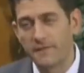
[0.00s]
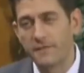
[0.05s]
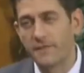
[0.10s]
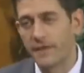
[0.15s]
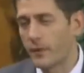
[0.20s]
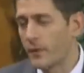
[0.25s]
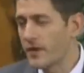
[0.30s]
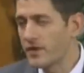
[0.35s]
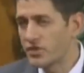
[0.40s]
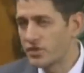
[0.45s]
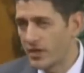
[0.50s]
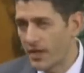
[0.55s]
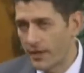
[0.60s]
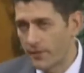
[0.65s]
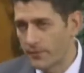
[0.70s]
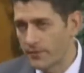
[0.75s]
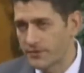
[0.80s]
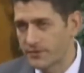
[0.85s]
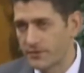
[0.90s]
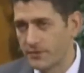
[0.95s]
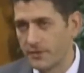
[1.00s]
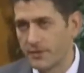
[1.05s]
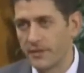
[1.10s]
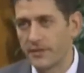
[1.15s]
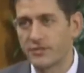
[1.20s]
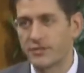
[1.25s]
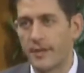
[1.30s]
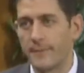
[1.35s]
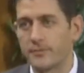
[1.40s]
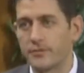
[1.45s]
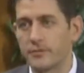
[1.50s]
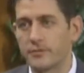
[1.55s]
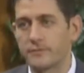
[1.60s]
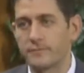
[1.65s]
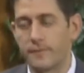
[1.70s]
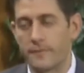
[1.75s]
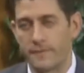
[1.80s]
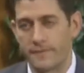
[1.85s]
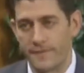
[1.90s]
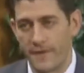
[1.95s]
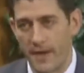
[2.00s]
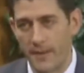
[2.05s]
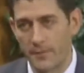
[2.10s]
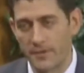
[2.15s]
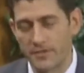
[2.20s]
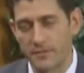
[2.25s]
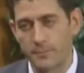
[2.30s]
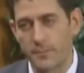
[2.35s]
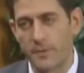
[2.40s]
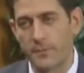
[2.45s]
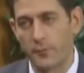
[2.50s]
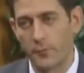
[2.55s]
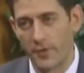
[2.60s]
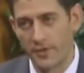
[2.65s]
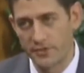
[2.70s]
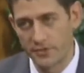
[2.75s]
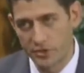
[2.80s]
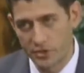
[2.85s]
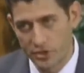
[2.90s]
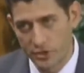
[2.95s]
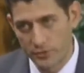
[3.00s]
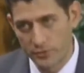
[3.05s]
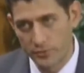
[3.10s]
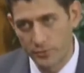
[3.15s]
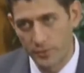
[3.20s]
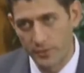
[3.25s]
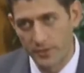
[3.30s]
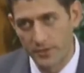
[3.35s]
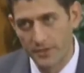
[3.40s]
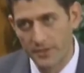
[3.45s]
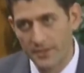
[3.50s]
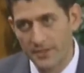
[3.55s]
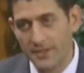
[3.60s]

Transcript: Very generous exemptions for families and people raising children.